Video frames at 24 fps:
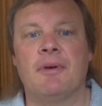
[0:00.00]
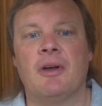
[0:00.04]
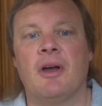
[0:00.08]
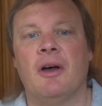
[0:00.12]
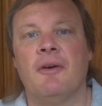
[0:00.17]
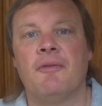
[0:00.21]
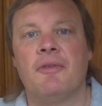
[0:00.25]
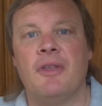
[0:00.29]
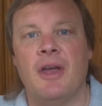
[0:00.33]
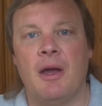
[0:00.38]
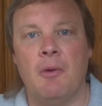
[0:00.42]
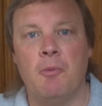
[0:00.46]

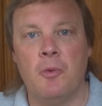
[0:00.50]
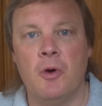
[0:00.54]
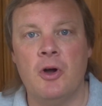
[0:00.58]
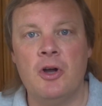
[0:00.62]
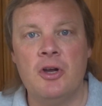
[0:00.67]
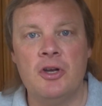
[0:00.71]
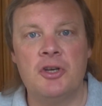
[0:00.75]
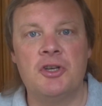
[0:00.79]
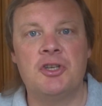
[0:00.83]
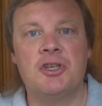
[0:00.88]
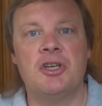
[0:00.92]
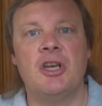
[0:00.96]
of their
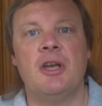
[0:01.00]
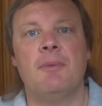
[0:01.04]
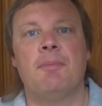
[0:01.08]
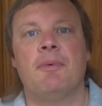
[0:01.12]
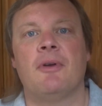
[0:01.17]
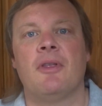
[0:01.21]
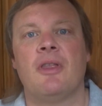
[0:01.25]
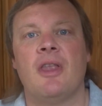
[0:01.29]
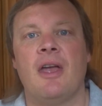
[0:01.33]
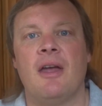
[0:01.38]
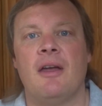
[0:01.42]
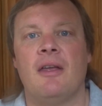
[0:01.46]
worship
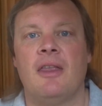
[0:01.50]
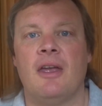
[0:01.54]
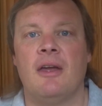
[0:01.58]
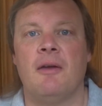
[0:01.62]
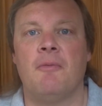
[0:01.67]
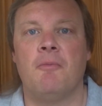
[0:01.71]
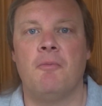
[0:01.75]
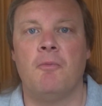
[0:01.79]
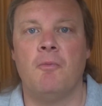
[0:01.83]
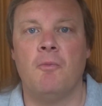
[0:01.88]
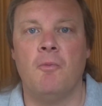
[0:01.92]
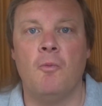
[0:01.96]
and
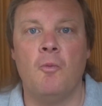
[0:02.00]
their